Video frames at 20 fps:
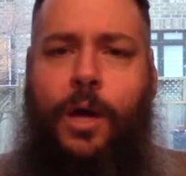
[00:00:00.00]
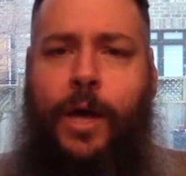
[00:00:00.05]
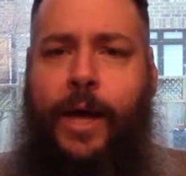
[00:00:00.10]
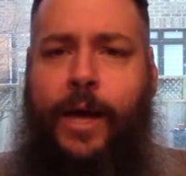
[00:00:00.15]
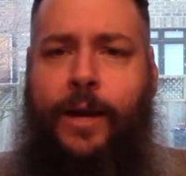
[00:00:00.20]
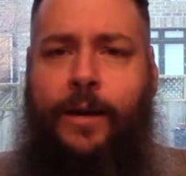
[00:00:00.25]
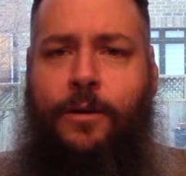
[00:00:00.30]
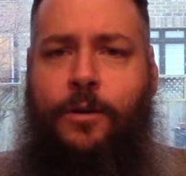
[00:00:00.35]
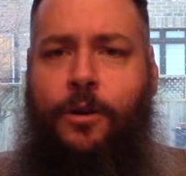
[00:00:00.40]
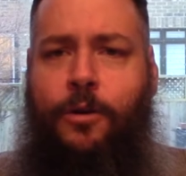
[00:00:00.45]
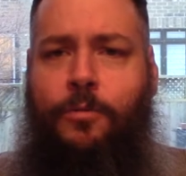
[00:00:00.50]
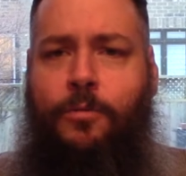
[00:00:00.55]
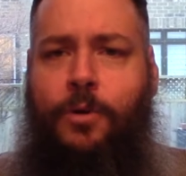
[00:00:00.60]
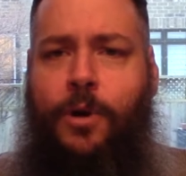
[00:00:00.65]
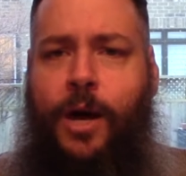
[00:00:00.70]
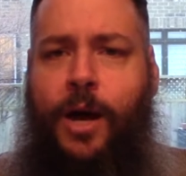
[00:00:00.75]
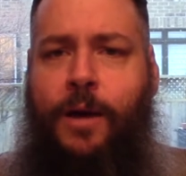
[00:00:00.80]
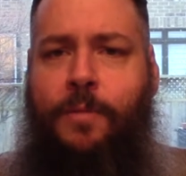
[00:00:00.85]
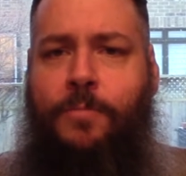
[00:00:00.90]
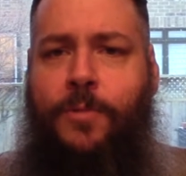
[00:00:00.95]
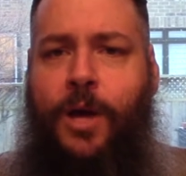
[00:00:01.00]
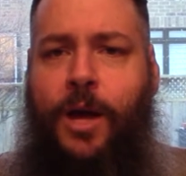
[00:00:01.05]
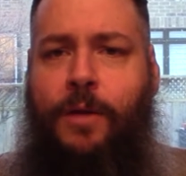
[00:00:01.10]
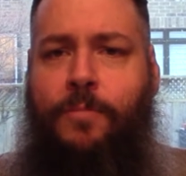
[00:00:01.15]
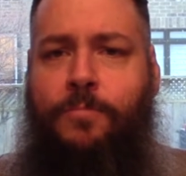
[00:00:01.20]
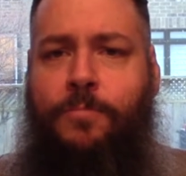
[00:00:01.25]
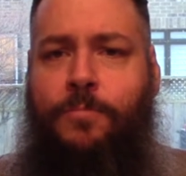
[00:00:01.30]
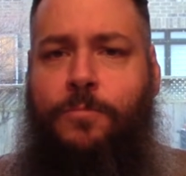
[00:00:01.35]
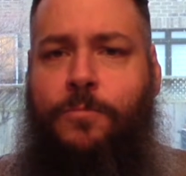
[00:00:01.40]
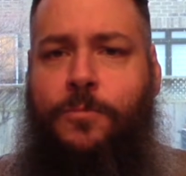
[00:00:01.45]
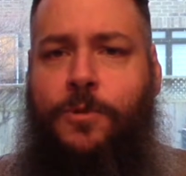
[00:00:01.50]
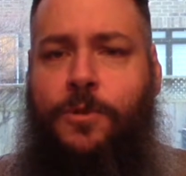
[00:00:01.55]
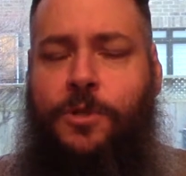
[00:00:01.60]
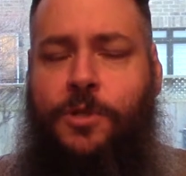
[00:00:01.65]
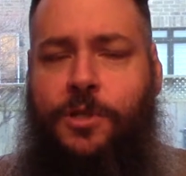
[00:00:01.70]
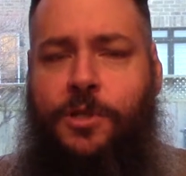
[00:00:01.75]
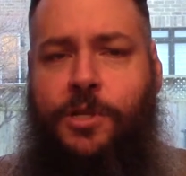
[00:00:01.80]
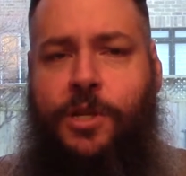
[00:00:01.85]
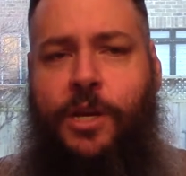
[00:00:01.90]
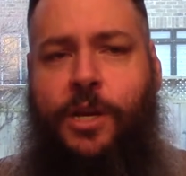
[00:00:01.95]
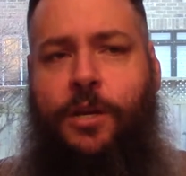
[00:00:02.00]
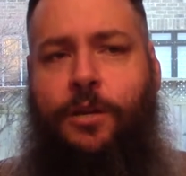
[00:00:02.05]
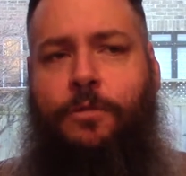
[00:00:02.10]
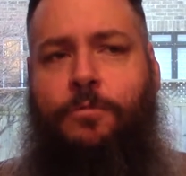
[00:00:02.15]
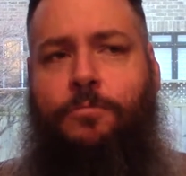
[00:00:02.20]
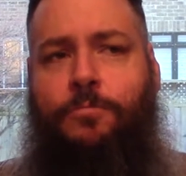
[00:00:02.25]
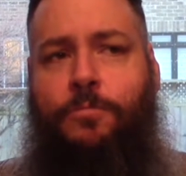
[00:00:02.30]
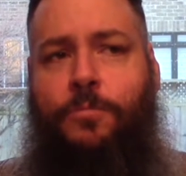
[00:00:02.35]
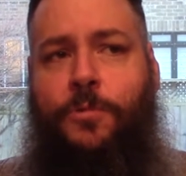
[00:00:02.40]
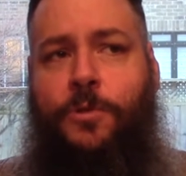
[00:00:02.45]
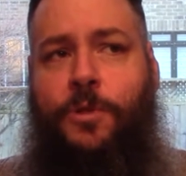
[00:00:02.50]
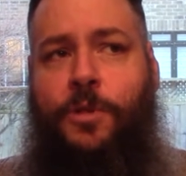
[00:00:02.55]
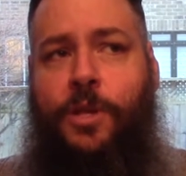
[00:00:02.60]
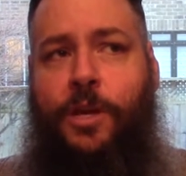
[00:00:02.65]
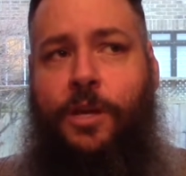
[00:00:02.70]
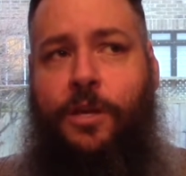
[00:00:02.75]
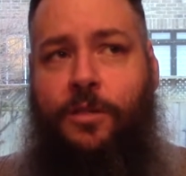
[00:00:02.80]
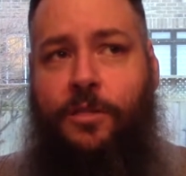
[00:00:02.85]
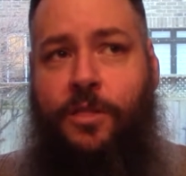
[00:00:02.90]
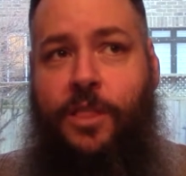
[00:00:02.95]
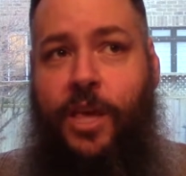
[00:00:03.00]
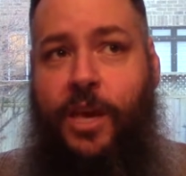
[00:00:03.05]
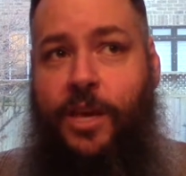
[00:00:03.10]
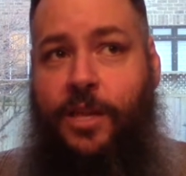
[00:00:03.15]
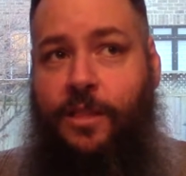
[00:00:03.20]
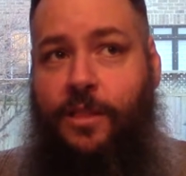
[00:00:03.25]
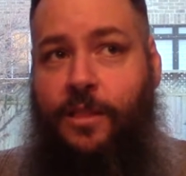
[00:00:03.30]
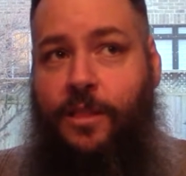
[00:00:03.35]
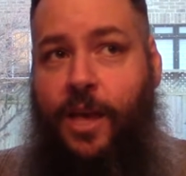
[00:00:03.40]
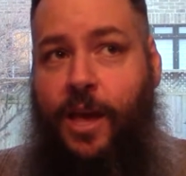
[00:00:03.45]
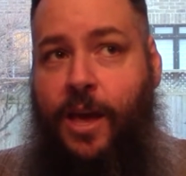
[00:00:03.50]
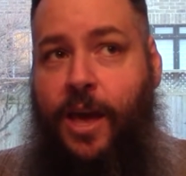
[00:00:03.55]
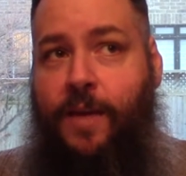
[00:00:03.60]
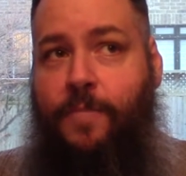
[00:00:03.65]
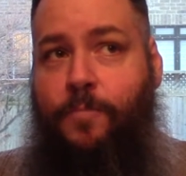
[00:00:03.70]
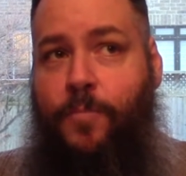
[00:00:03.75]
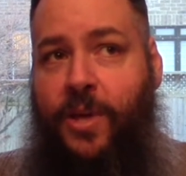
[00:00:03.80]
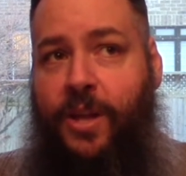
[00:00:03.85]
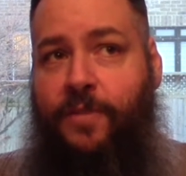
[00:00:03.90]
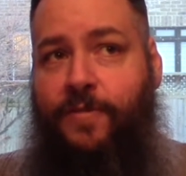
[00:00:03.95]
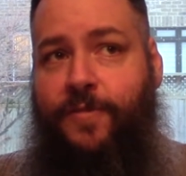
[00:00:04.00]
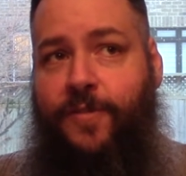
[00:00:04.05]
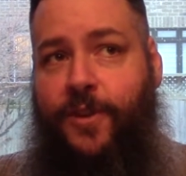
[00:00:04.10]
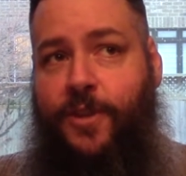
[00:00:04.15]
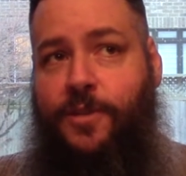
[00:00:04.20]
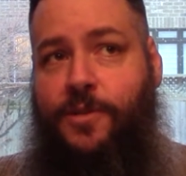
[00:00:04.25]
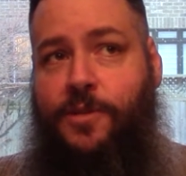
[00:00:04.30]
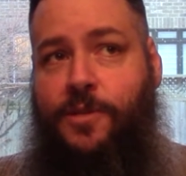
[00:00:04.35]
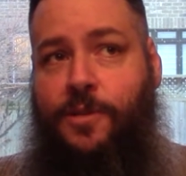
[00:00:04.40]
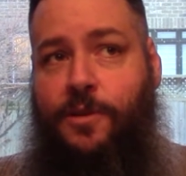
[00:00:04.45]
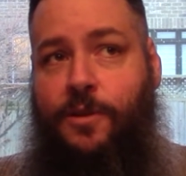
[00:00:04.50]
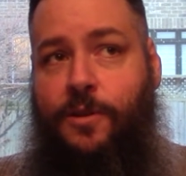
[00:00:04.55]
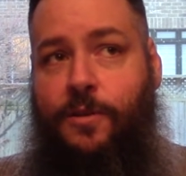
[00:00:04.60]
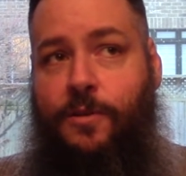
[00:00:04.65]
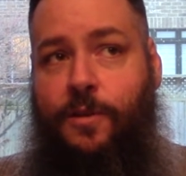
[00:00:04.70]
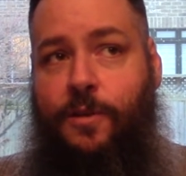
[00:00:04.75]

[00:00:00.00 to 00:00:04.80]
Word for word: I don't know. I'm, I'm just saying they, they, they have benefits.